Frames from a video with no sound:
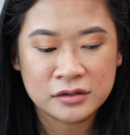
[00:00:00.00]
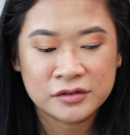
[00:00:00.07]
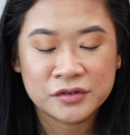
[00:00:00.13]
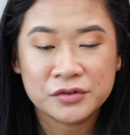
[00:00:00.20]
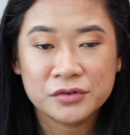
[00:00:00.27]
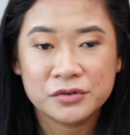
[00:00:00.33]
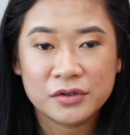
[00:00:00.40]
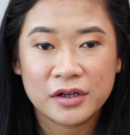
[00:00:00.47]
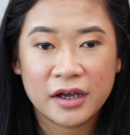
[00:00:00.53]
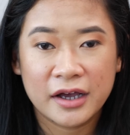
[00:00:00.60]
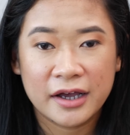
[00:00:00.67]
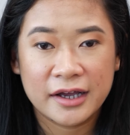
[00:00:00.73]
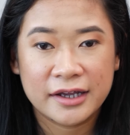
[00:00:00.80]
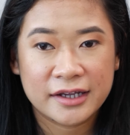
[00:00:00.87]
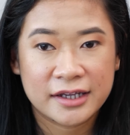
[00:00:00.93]
to
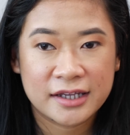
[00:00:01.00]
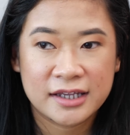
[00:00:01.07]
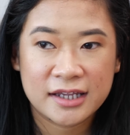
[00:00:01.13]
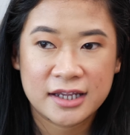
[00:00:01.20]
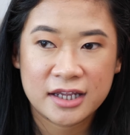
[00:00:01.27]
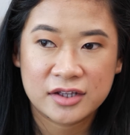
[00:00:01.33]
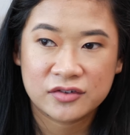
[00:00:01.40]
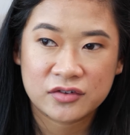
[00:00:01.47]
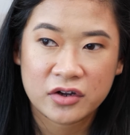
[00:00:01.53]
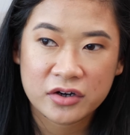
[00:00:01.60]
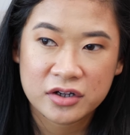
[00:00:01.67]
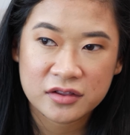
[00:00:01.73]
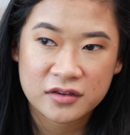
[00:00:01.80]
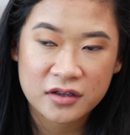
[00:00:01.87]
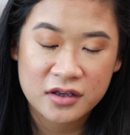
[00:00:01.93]
uh, he
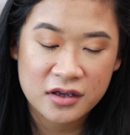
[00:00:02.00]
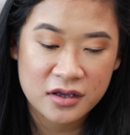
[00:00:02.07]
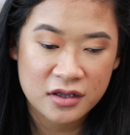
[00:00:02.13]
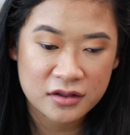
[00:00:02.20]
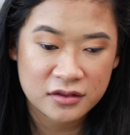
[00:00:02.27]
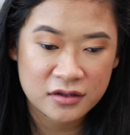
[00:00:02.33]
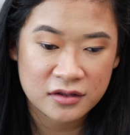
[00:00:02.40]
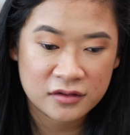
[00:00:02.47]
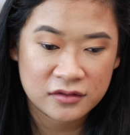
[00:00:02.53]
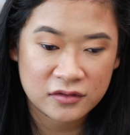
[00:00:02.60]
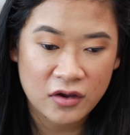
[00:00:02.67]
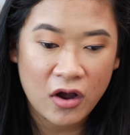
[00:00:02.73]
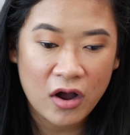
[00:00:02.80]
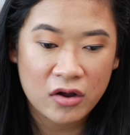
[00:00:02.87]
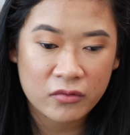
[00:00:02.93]
started the the
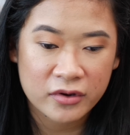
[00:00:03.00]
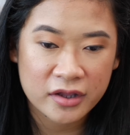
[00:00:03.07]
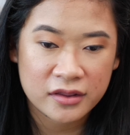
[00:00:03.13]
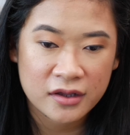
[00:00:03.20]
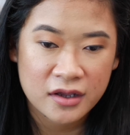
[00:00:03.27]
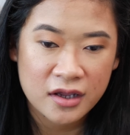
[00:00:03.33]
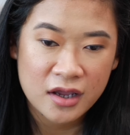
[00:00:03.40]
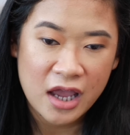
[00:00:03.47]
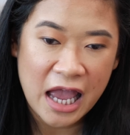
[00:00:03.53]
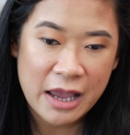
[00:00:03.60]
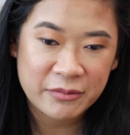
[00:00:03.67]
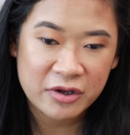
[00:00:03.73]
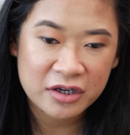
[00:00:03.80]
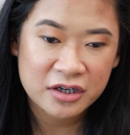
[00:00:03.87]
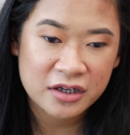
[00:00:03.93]
talk with
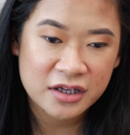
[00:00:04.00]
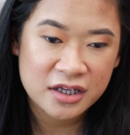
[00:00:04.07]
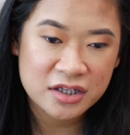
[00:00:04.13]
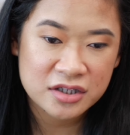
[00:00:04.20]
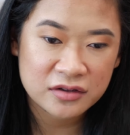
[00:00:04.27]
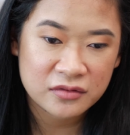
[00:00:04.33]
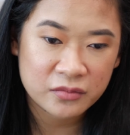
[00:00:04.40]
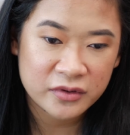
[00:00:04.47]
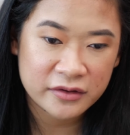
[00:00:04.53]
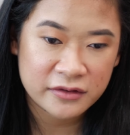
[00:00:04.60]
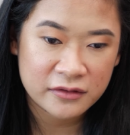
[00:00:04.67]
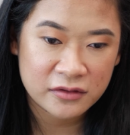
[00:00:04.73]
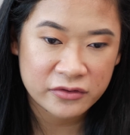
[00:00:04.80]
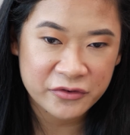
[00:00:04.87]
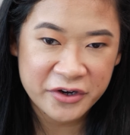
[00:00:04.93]
I'm gonna end
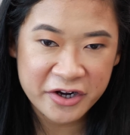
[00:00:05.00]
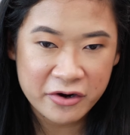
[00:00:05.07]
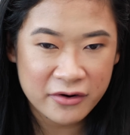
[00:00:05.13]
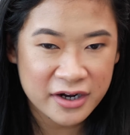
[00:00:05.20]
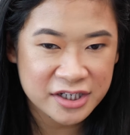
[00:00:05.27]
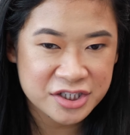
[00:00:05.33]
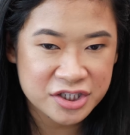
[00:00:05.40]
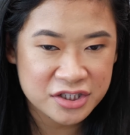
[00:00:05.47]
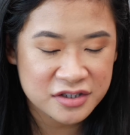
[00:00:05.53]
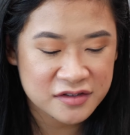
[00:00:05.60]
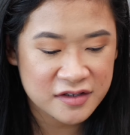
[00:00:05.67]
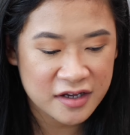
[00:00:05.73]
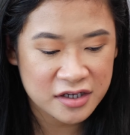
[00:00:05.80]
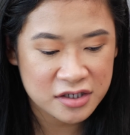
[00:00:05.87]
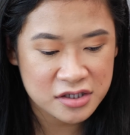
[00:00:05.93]
with three
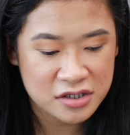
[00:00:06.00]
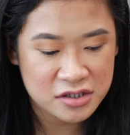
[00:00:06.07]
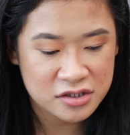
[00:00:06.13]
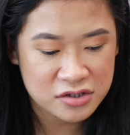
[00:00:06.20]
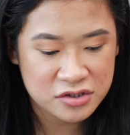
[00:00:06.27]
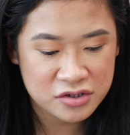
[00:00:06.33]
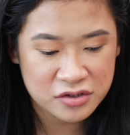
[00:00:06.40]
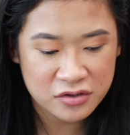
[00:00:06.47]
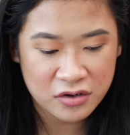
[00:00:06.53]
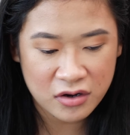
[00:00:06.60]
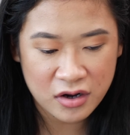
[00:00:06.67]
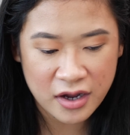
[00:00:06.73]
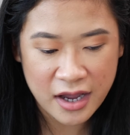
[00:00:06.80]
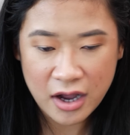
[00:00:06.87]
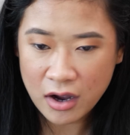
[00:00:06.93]
questions that you should
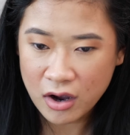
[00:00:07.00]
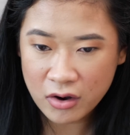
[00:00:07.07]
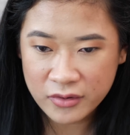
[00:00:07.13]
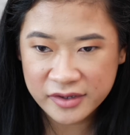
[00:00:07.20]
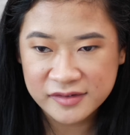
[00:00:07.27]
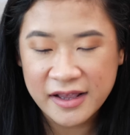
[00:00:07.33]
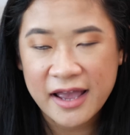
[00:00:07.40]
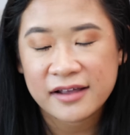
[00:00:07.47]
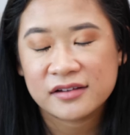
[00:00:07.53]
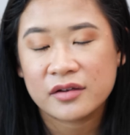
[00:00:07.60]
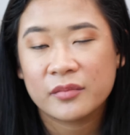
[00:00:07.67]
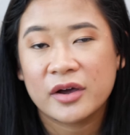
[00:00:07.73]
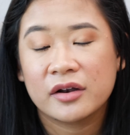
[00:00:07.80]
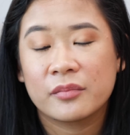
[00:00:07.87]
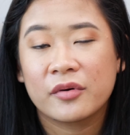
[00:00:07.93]
always ask
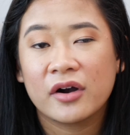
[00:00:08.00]
about a